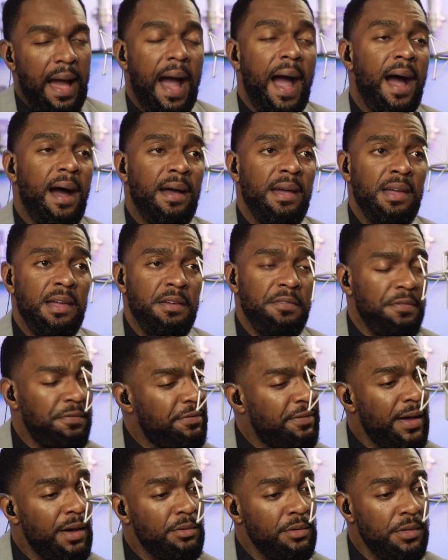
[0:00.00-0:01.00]
I
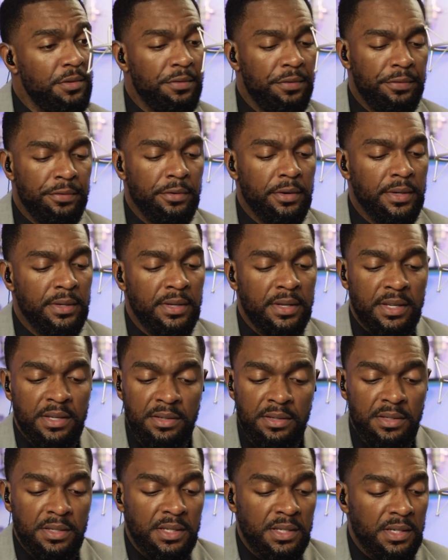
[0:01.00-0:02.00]
found a friend
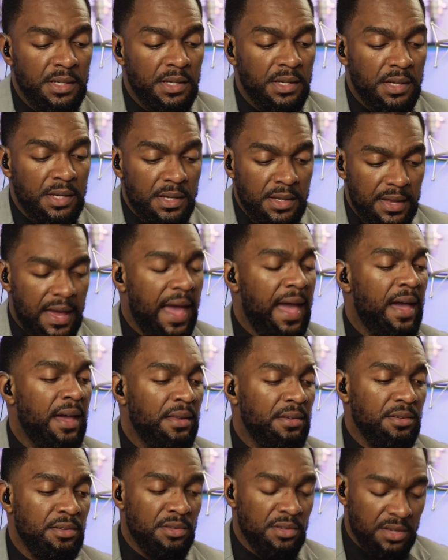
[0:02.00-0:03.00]
indeed,
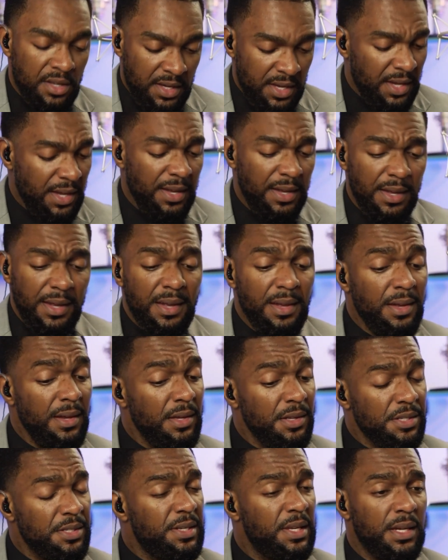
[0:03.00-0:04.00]
and
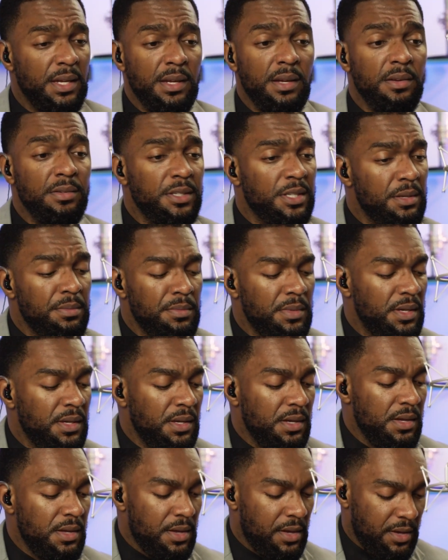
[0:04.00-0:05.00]
he is dear to
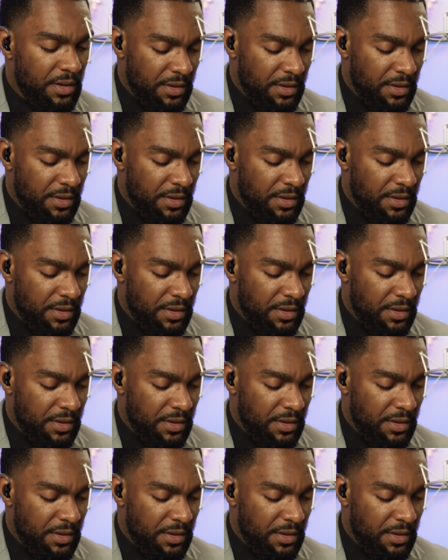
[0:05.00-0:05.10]
me.